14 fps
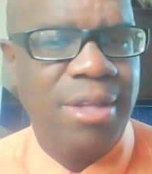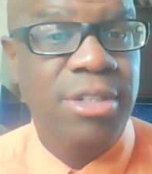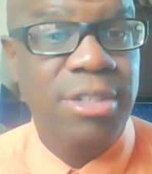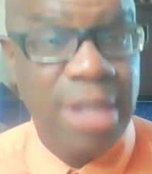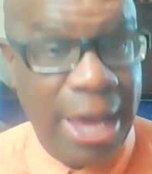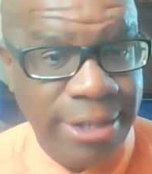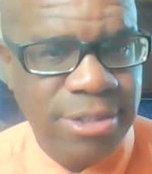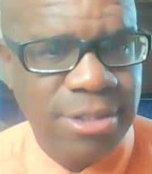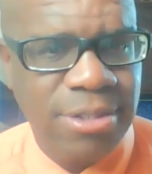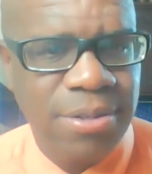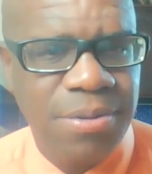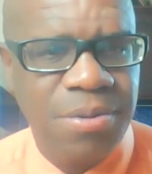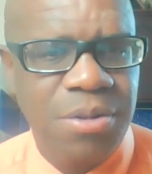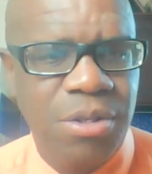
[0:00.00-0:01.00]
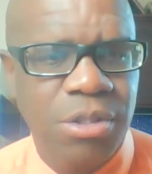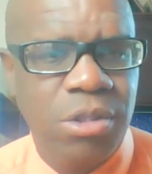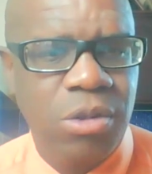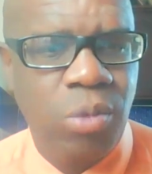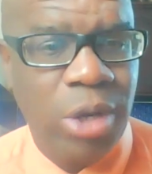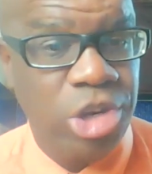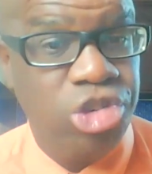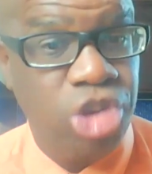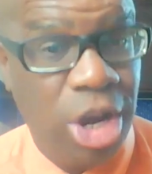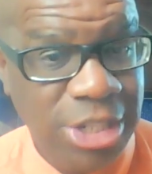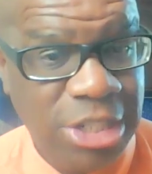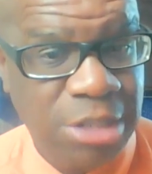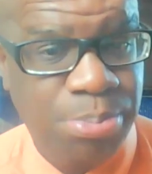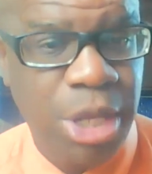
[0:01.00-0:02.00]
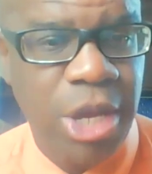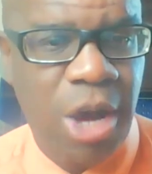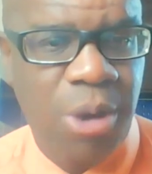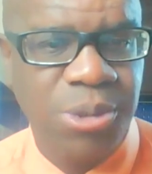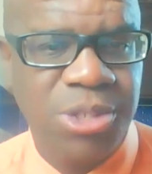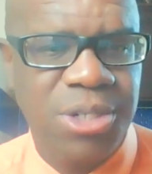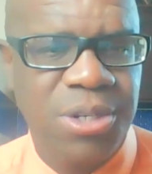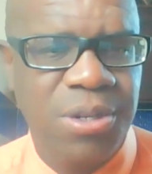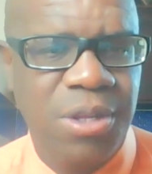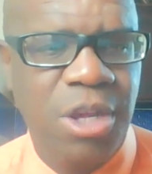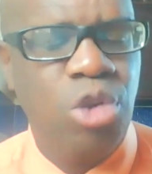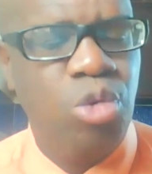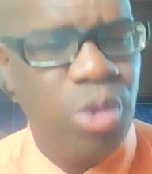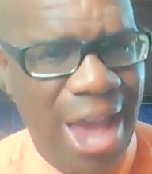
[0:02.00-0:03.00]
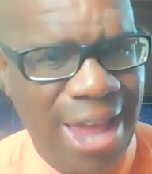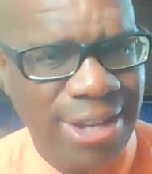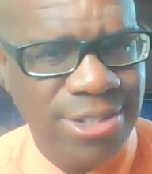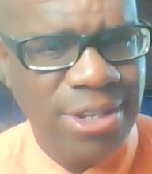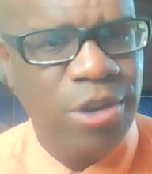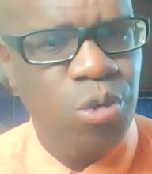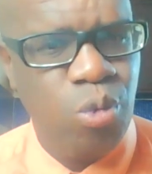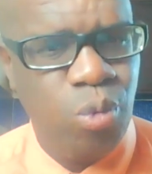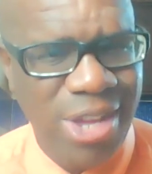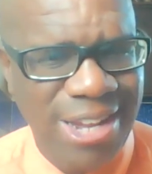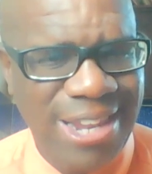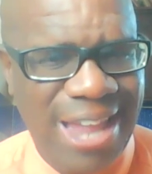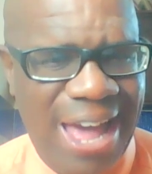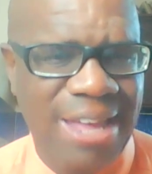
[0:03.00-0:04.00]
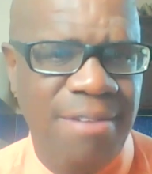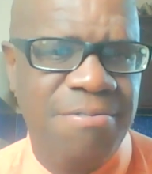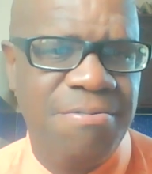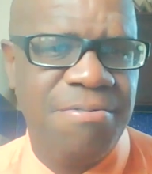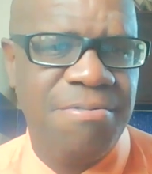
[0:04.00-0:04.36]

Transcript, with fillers: Yet, when it does play out in reality, in real life,